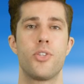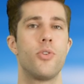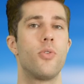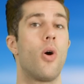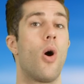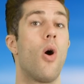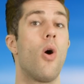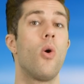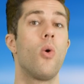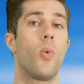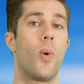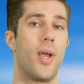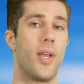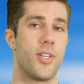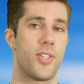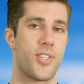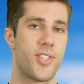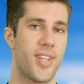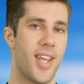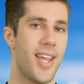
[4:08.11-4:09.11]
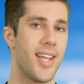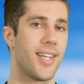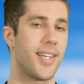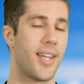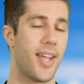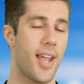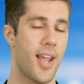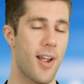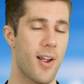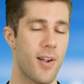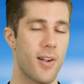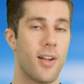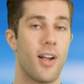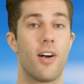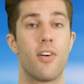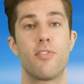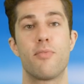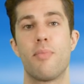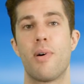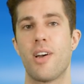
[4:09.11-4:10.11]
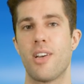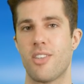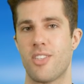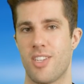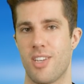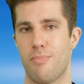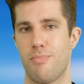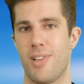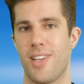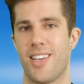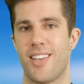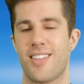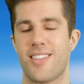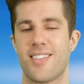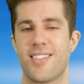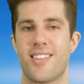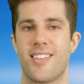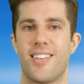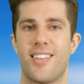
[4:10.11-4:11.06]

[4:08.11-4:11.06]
to always take care of my siblings.